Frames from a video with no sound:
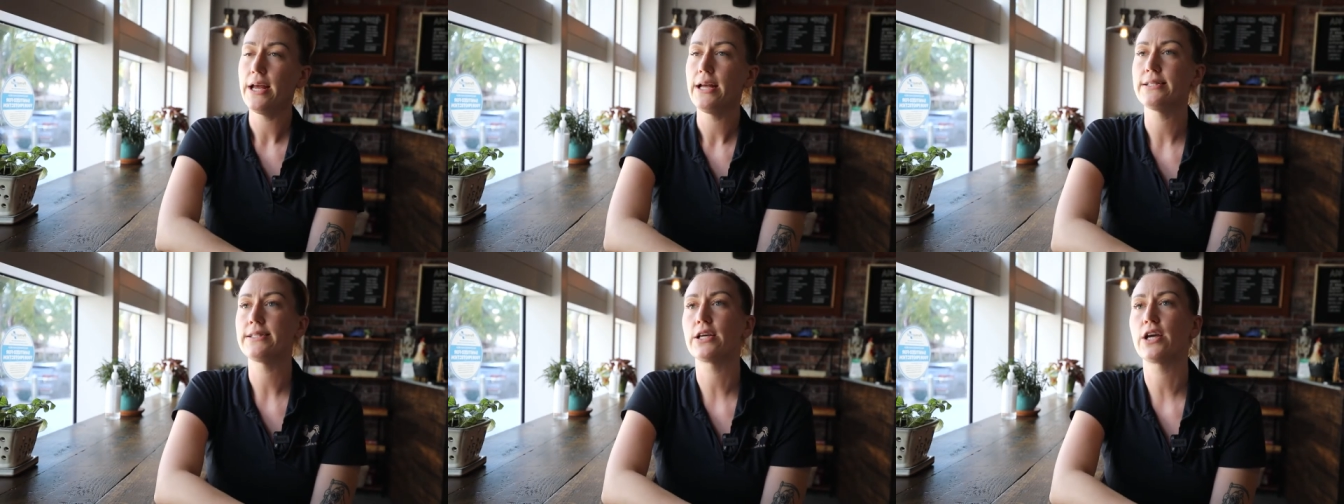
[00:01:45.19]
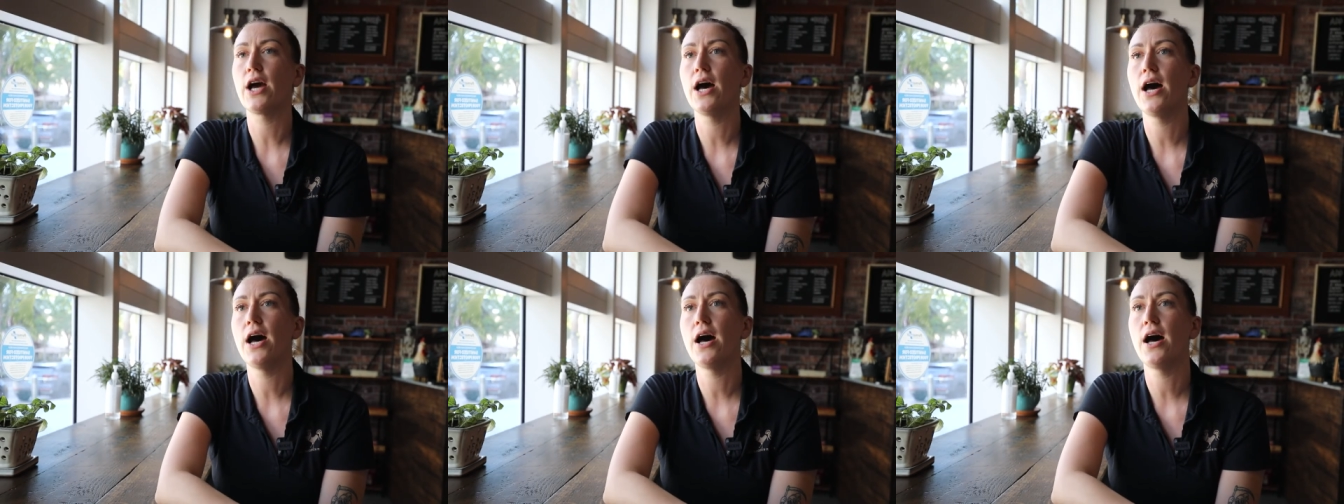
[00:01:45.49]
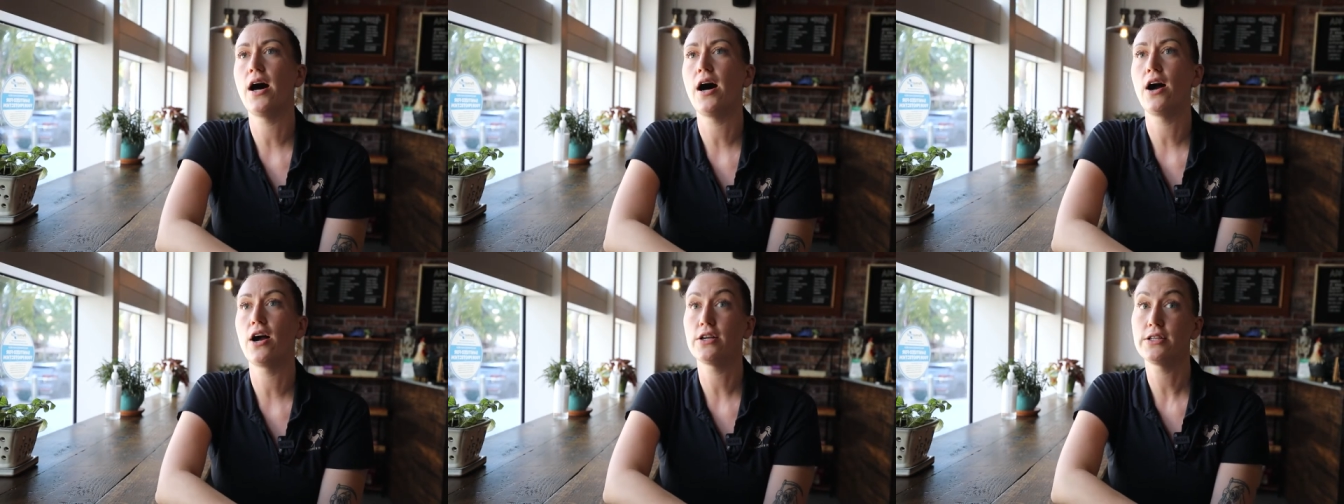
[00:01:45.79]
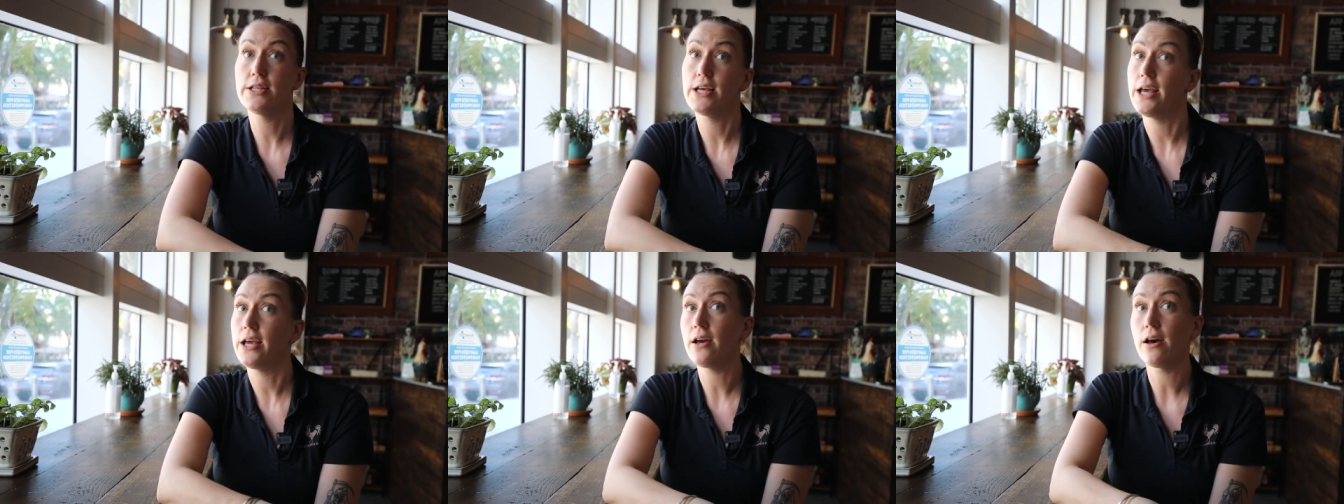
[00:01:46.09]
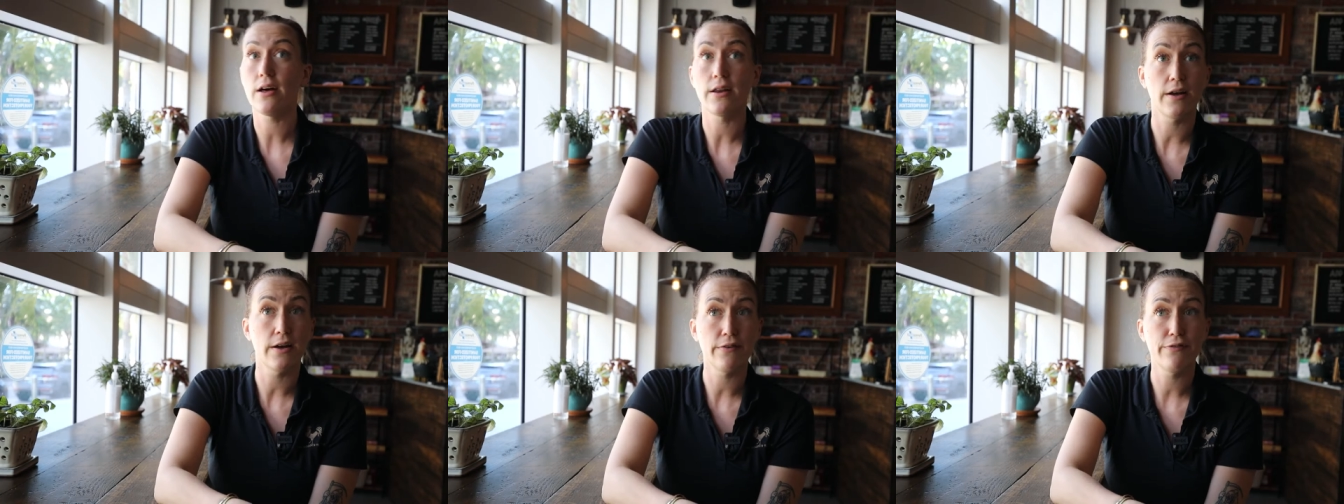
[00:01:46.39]
It's like our
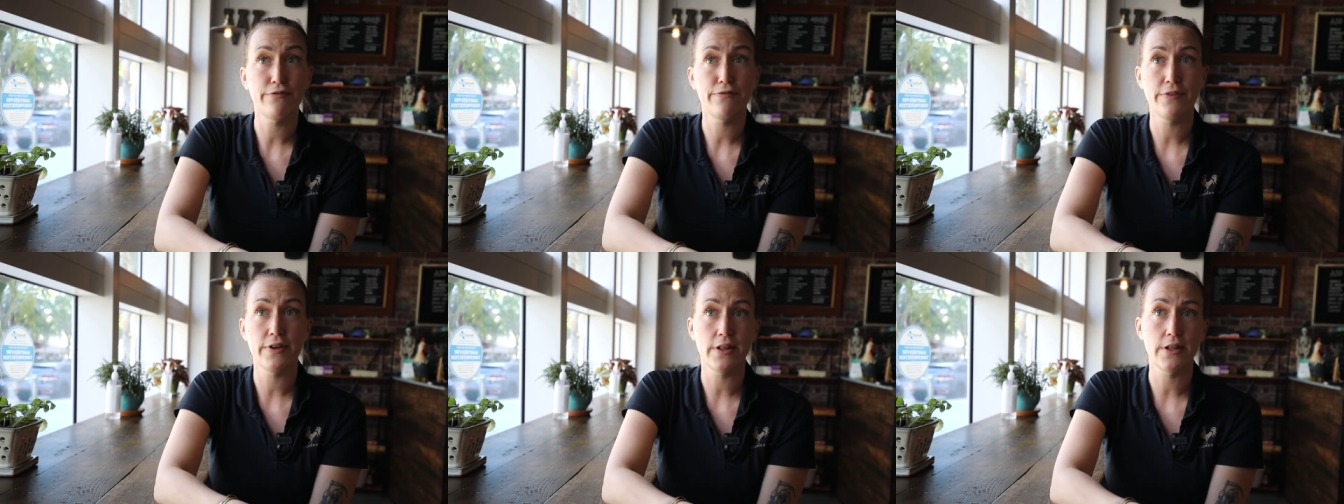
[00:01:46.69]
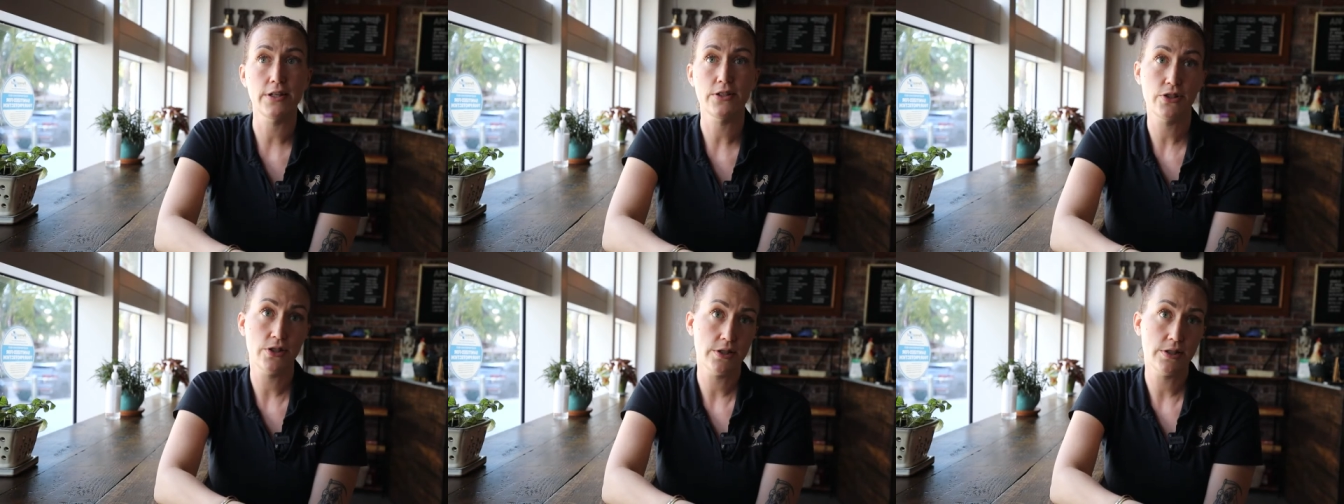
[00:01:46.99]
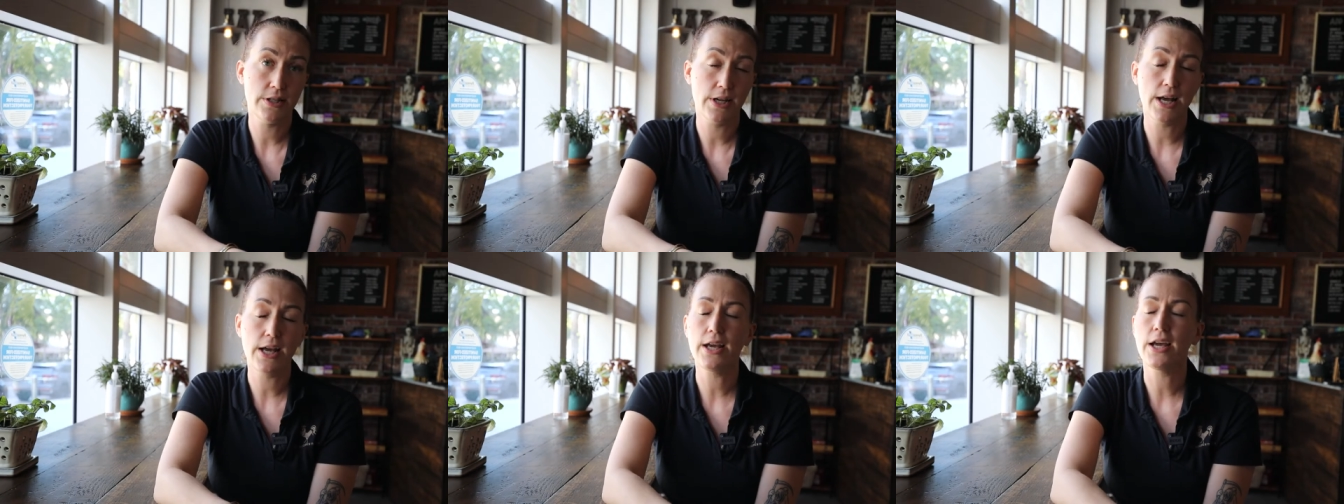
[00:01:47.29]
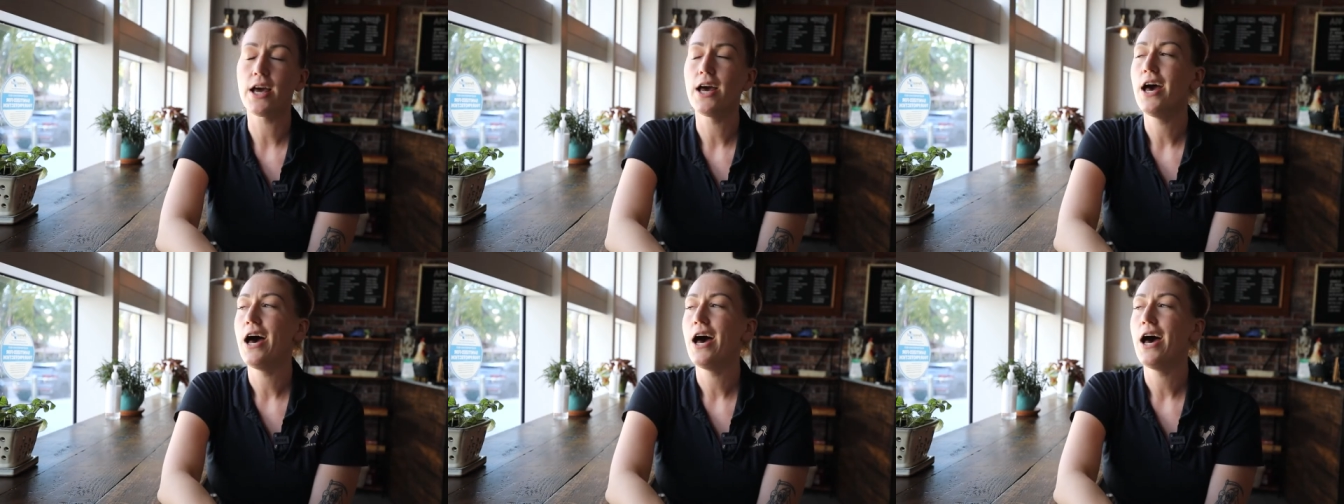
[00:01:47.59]
take on a Philly cheesesteak.